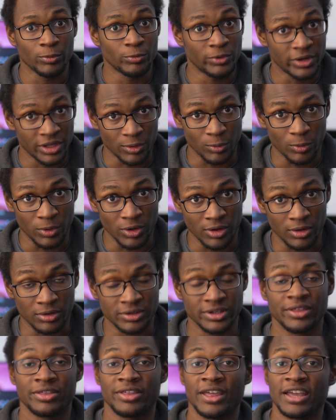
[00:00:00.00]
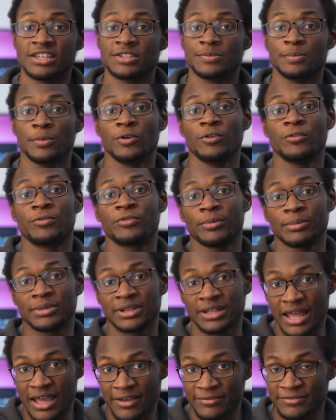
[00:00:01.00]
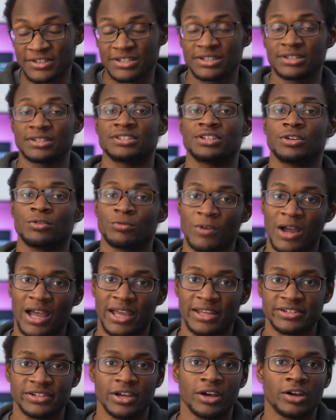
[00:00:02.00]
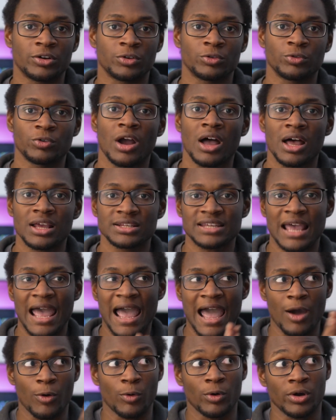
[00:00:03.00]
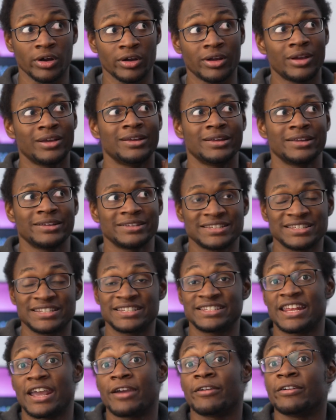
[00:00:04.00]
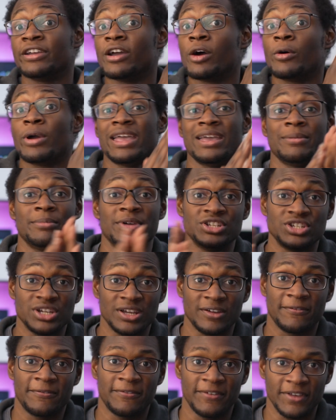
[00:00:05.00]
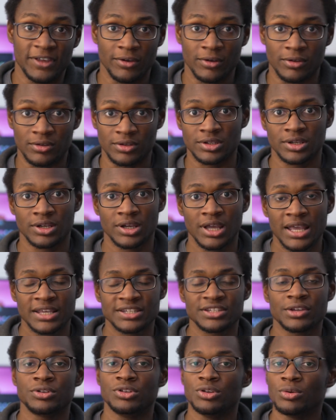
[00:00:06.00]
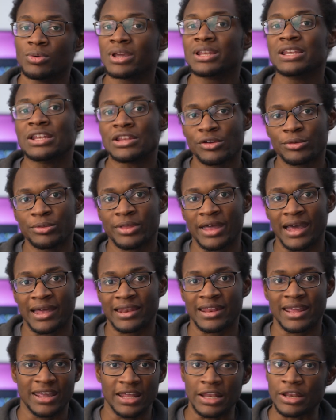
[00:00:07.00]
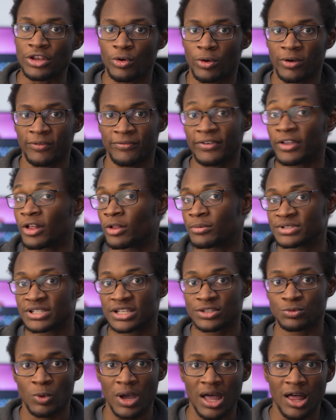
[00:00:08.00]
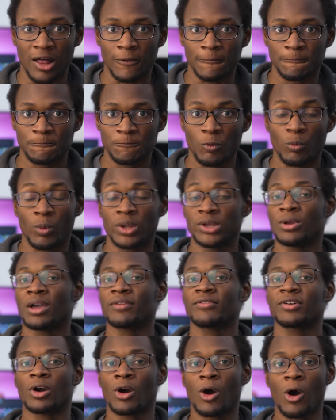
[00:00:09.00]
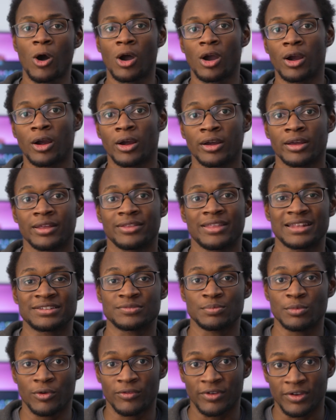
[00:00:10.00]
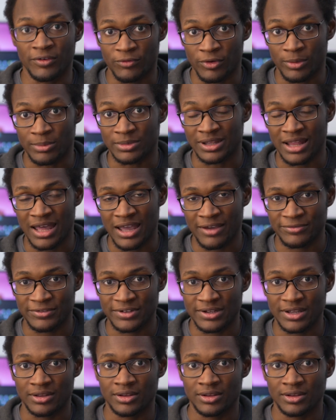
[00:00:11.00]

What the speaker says: real world, things move from left to right across our stereo imaging field. So you can do that in your films as well. When you have a car that's moving from left,